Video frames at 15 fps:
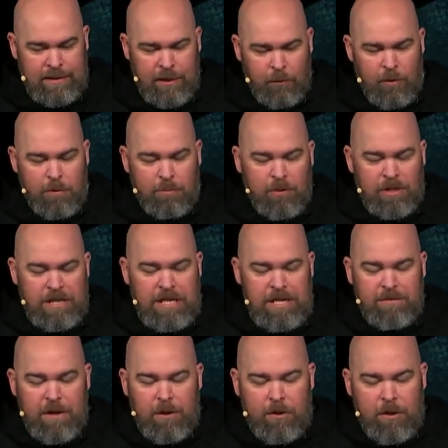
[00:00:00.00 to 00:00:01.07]
We'll
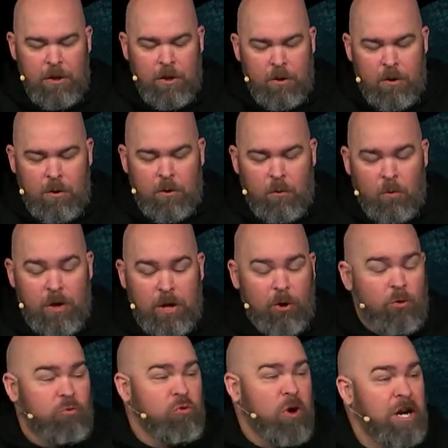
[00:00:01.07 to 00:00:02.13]
believe that we are
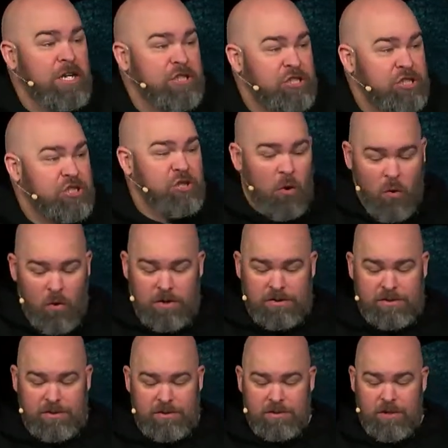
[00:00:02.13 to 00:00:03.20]
running
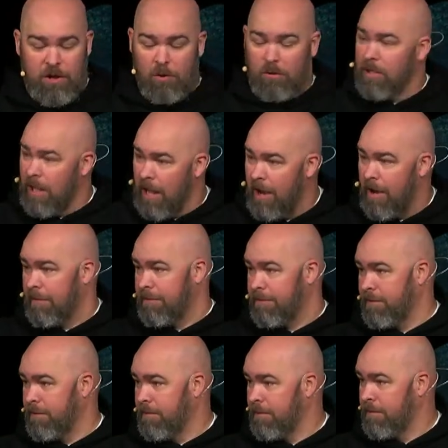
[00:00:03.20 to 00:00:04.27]
short on love,
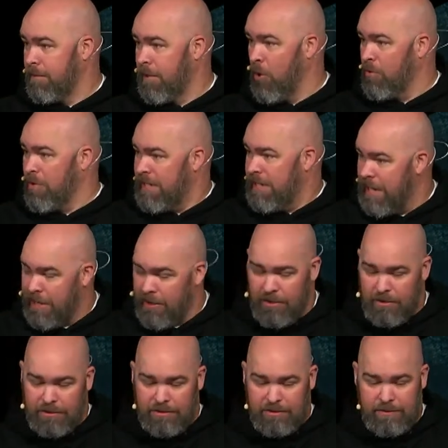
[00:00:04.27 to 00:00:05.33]
on
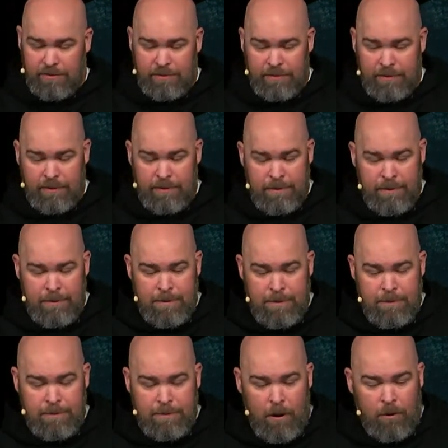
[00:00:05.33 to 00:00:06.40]
years,
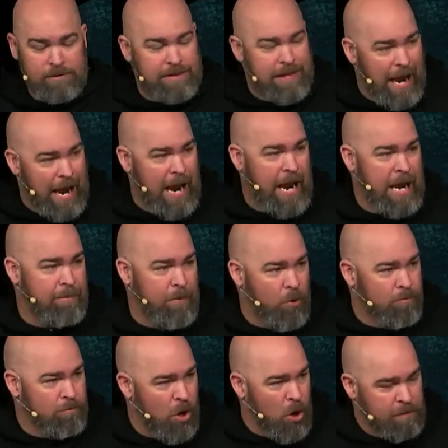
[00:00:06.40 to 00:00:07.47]
on time,
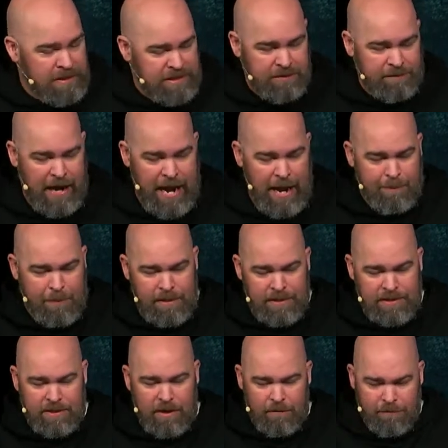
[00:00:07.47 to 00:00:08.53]
on moments of
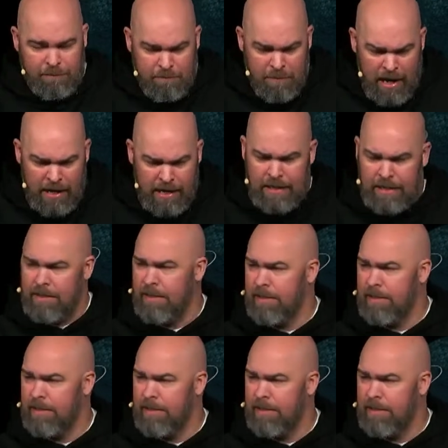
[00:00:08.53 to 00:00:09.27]
happiness, of money,